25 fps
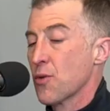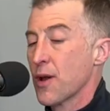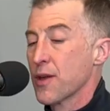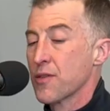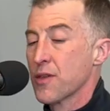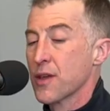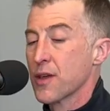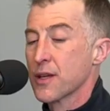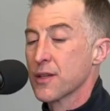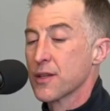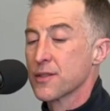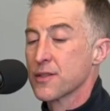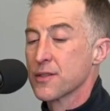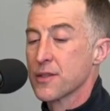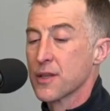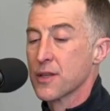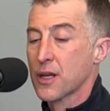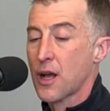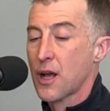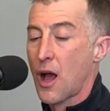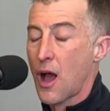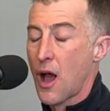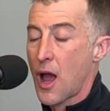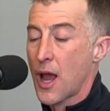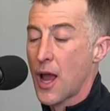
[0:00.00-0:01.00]
I think it's the
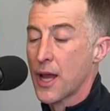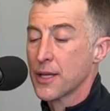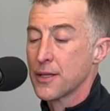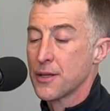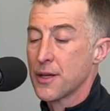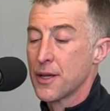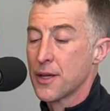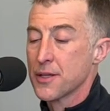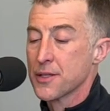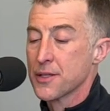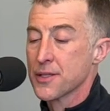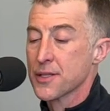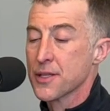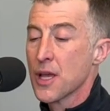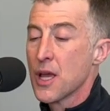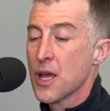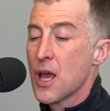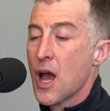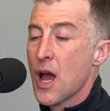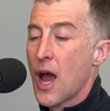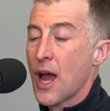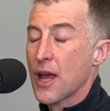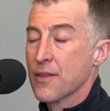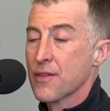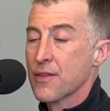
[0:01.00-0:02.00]
kindness.
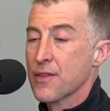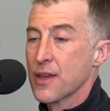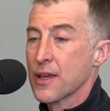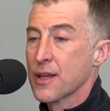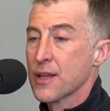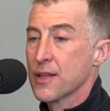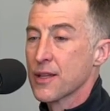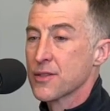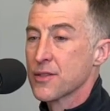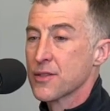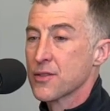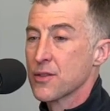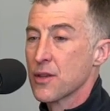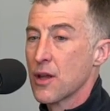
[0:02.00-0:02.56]
I think it's